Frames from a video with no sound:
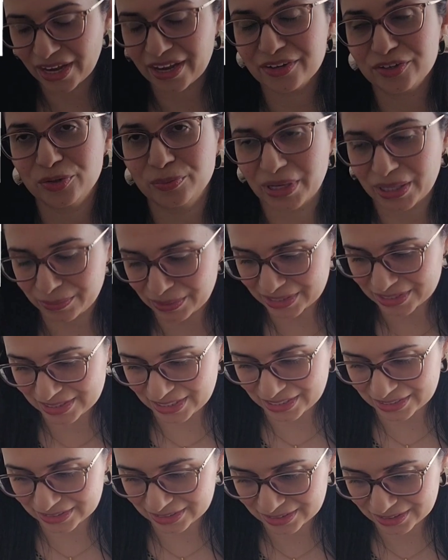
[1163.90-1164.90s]
and your baby's
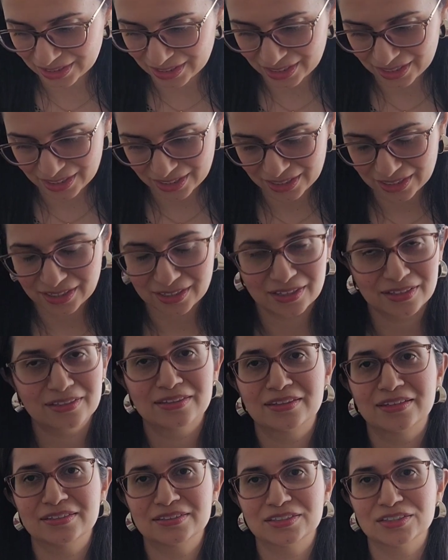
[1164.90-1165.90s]
needs.
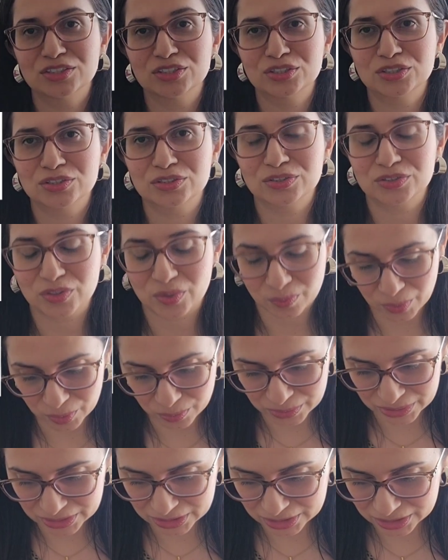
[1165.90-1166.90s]
This is the
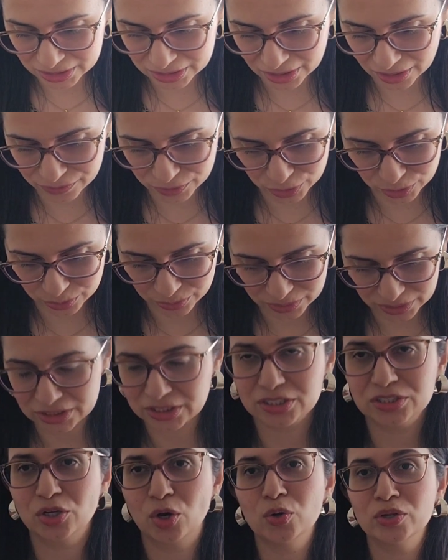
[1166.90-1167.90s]
moment of truth. This
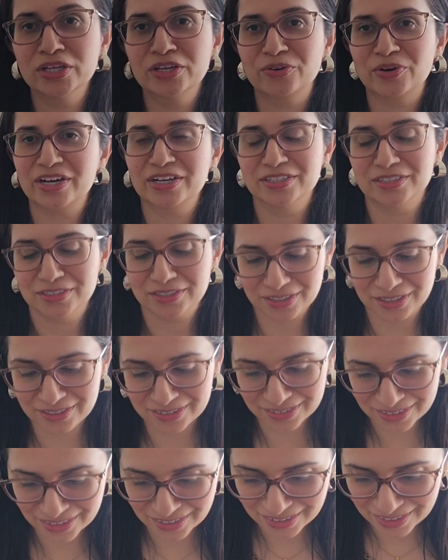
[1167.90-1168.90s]
is the holy grail,
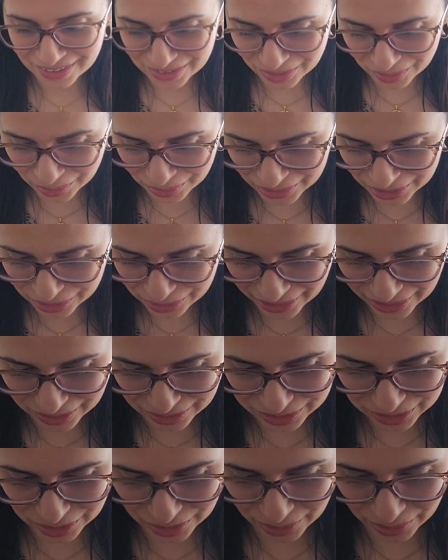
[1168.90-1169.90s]
the holy grail.
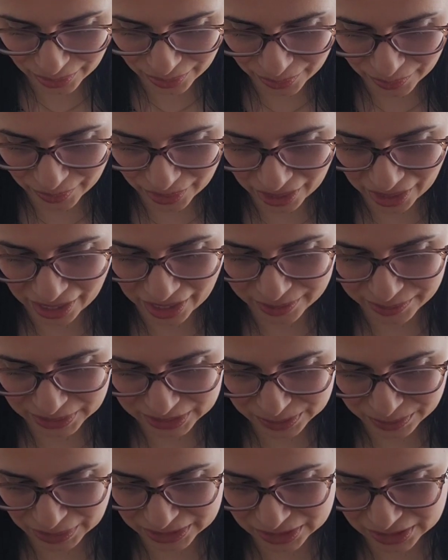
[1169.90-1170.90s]
So I'm
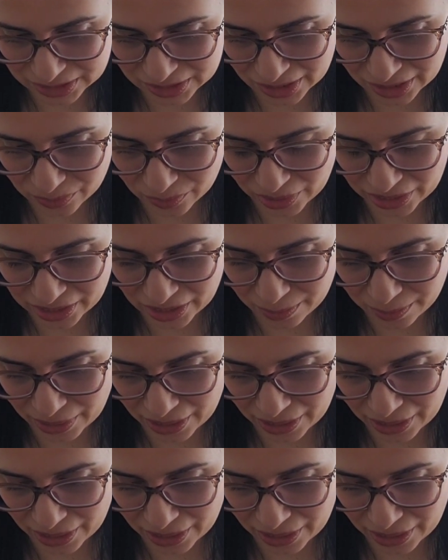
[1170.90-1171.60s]
expected to wake up